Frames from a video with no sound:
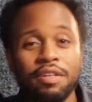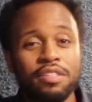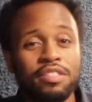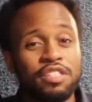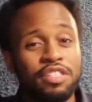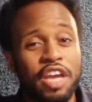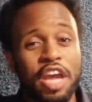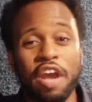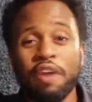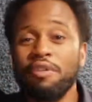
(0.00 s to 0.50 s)

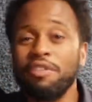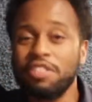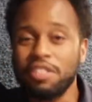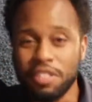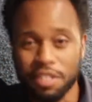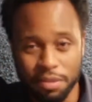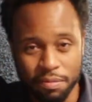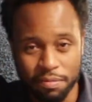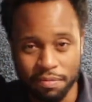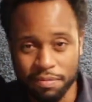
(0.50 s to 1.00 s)
cherish
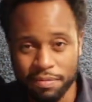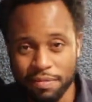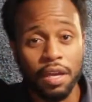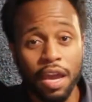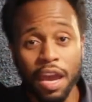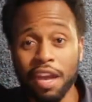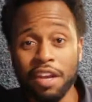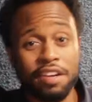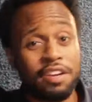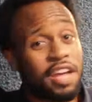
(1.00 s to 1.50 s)
them
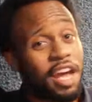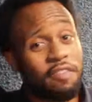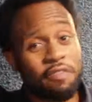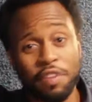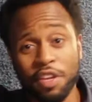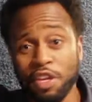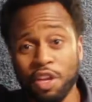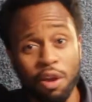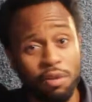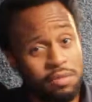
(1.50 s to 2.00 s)
and
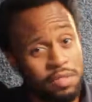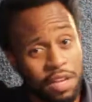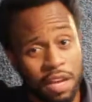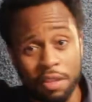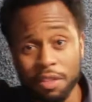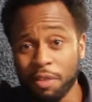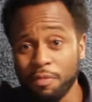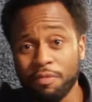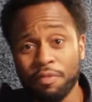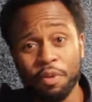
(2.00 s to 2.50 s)
definitely don't
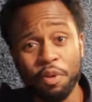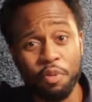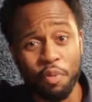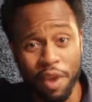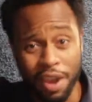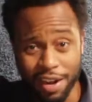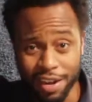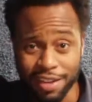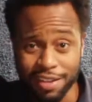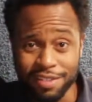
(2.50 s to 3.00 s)
take them for
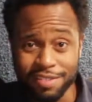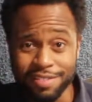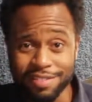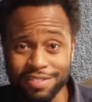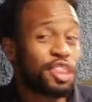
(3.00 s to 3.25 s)
granted.